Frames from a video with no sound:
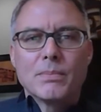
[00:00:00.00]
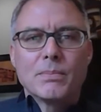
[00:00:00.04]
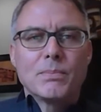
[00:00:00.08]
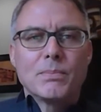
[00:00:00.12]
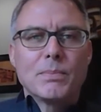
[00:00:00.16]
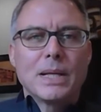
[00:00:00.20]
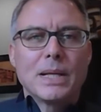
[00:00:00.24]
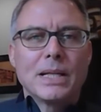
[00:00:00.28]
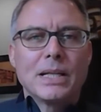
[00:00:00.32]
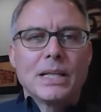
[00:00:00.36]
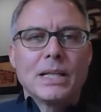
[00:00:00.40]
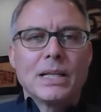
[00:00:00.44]

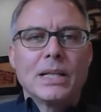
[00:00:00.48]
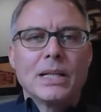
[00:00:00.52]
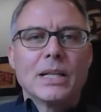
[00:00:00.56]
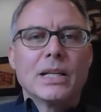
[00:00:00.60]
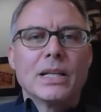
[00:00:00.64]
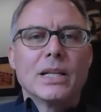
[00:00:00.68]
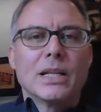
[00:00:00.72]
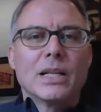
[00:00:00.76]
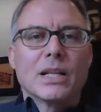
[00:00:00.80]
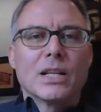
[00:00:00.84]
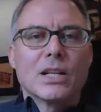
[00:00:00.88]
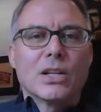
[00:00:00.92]

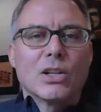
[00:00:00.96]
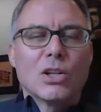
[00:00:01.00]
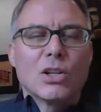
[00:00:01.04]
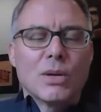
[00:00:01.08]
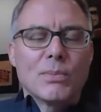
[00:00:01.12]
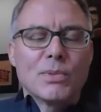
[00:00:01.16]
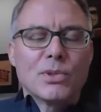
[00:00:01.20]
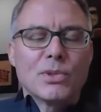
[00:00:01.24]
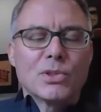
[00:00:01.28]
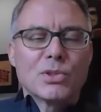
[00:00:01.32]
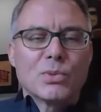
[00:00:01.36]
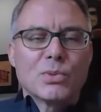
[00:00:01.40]
many
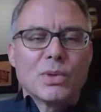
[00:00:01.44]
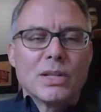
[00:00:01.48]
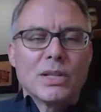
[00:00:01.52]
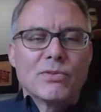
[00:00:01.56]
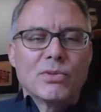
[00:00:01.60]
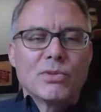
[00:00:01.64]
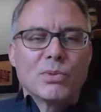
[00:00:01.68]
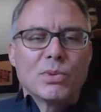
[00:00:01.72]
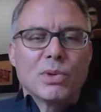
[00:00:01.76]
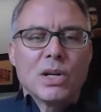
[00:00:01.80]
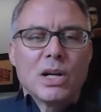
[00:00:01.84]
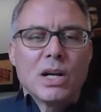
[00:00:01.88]
kilometers away
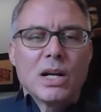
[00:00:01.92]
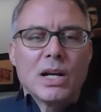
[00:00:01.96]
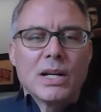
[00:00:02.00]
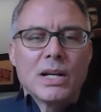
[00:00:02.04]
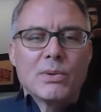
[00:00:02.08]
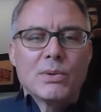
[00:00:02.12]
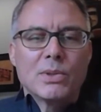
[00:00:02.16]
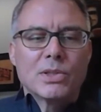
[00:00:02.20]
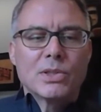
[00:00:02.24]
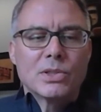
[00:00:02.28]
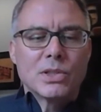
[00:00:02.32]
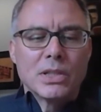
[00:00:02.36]
from where I
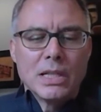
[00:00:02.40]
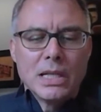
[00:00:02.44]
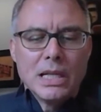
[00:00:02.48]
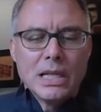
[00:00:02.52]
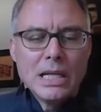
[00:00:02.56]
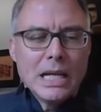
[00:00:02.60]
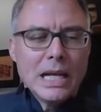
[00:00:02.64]
was.